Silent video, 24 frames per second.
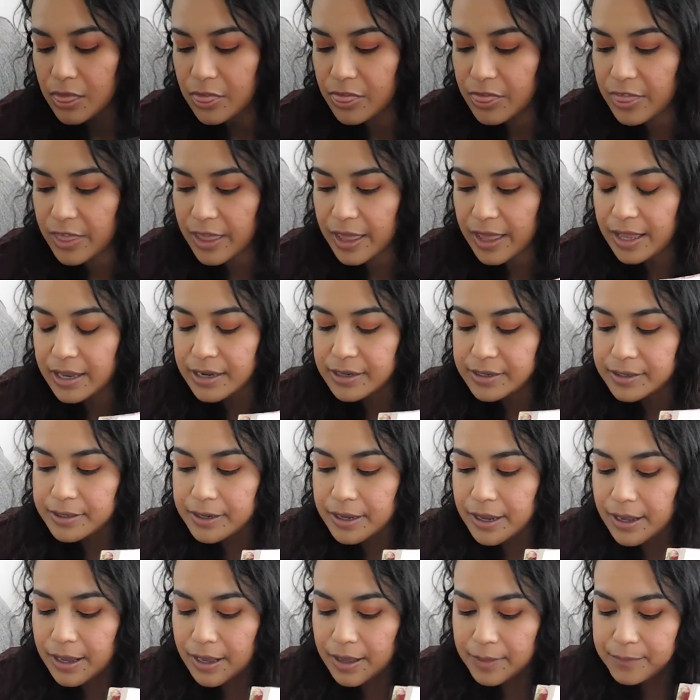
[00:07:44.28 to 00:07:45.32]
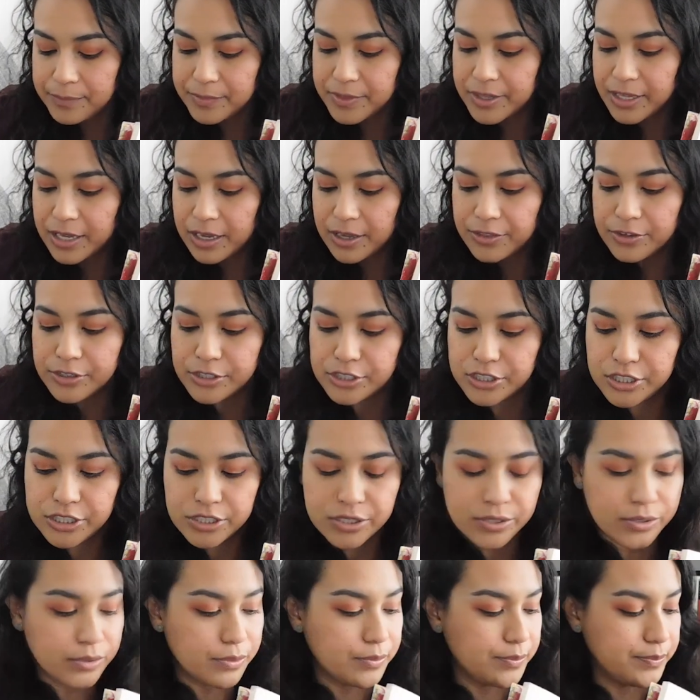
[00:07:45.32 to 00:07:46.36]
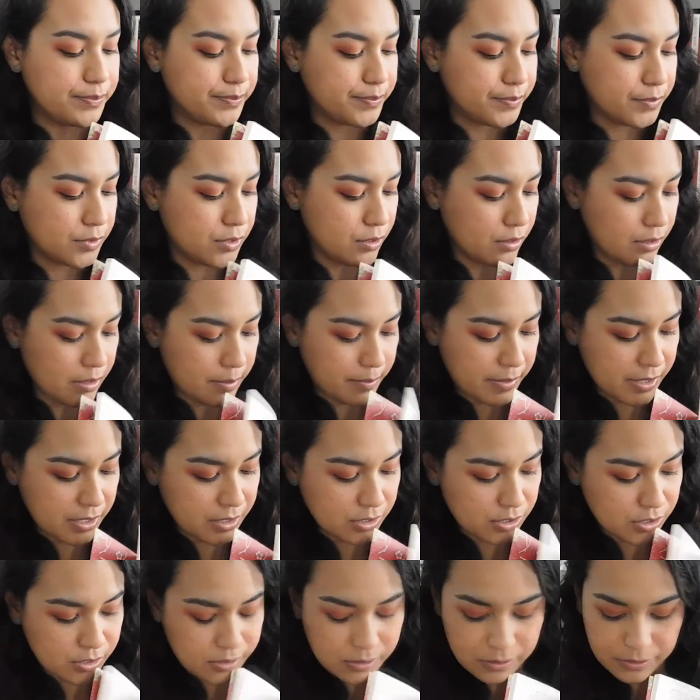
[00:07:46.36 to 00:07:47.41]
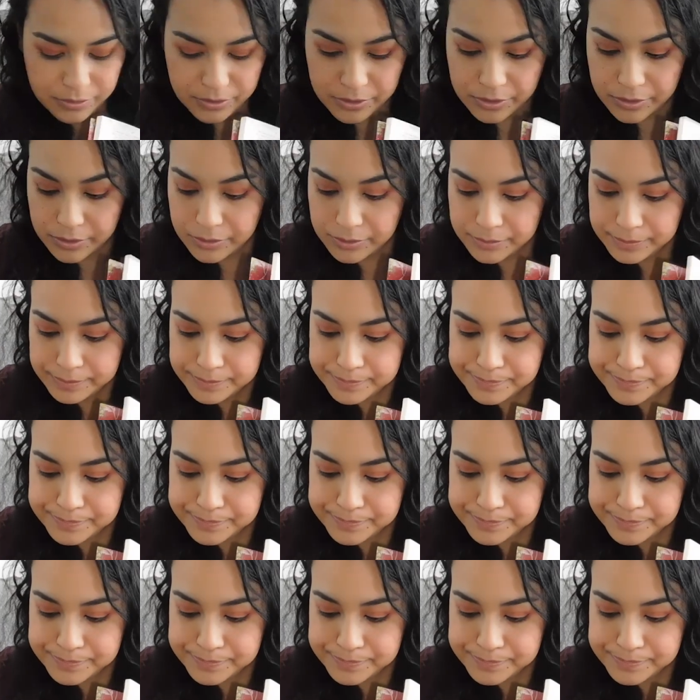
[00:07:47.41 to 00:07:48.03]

than the other two. So let me show you.